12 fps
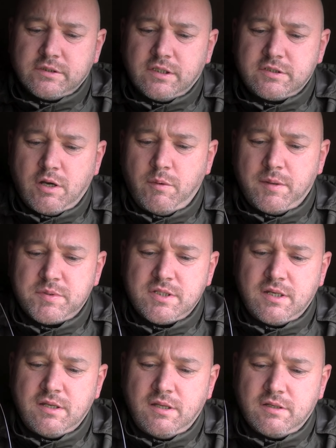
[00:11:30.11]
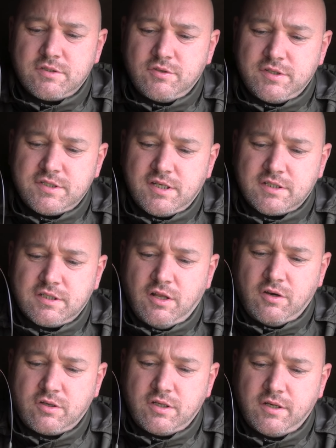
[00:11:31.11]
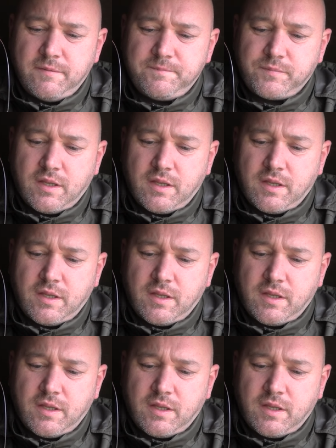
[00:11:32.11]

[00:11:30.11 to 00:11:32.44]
So that's OMC size 6 lock.